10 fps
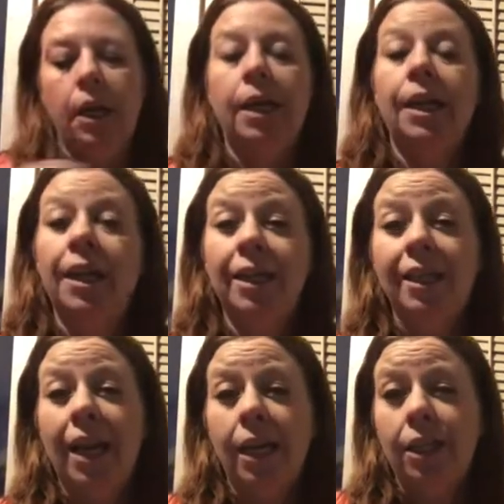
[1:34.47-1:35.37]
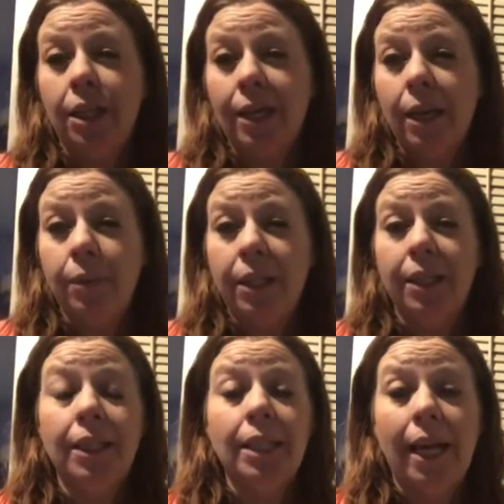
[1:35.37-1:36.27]
And it just helps it
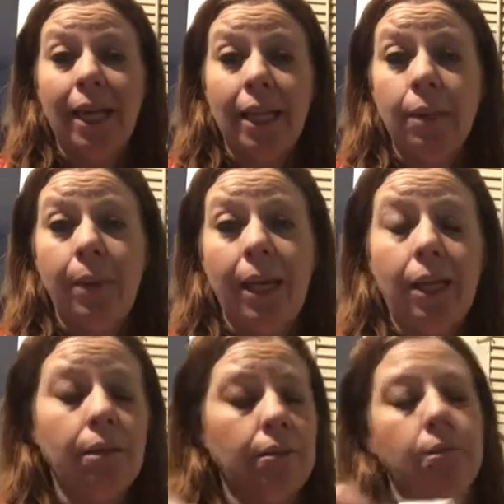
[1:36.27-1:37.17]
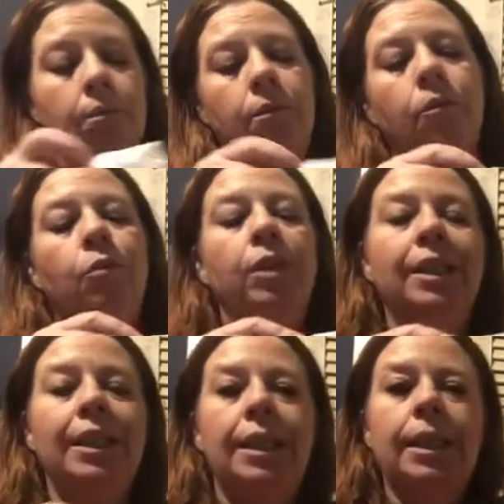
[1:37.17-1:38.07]
to slide out of the pan
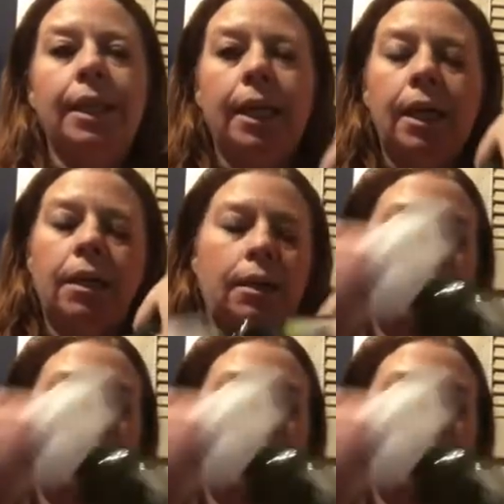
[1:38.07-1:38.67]
really easily.